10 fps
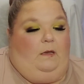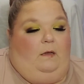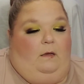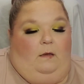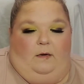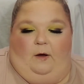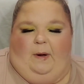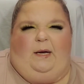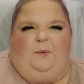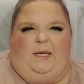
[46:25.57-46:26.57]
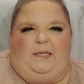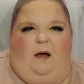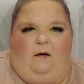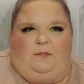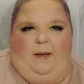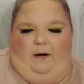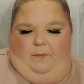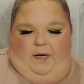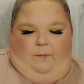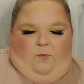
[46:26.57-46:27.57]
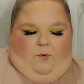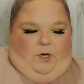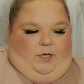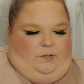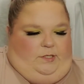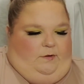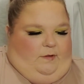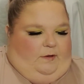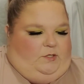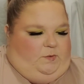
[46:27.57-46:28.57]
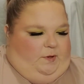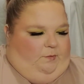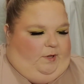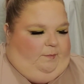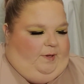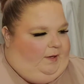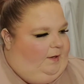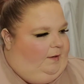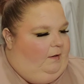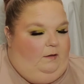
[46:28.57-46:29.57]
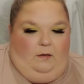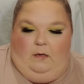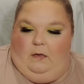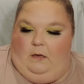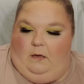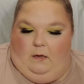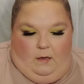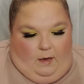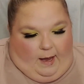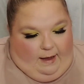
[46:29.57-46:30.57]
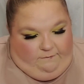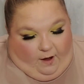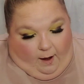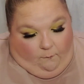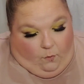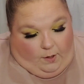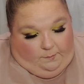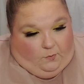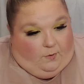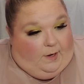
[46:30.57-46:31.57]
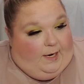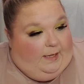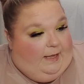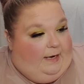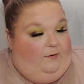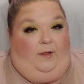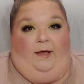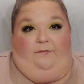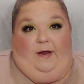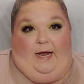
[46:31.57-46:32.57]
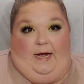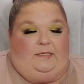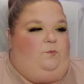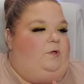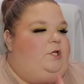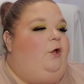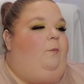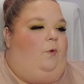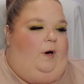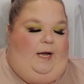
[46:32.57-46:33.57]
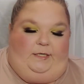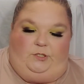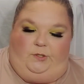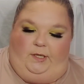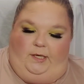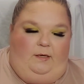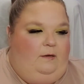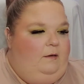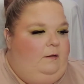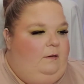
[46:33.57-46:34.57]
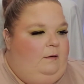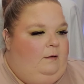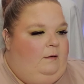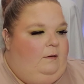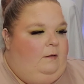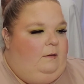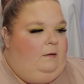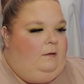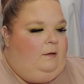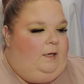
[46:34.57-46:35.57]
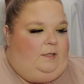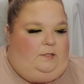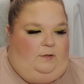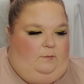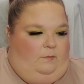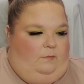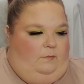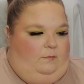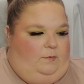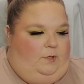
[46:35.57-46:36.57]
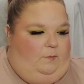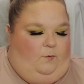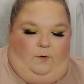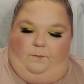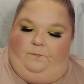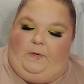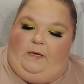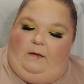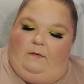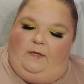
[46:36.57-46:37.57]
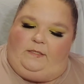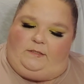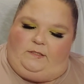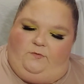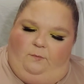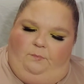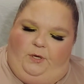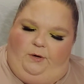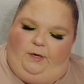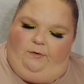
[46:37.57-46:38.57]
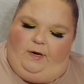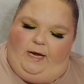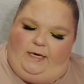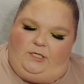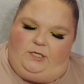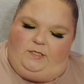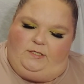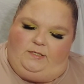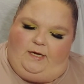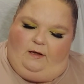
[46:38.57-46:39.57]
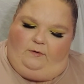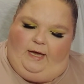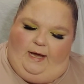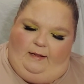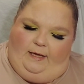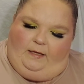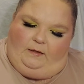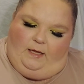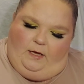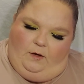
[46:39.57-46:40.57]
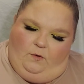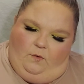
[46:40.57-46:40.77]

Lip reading: Nobody really talks about them anymore. They used to be really big. I've got one more highlighter left, guys. Well, two more, actually. Yeah, two more. This is from Beauty Creations. It's called Cali Glow.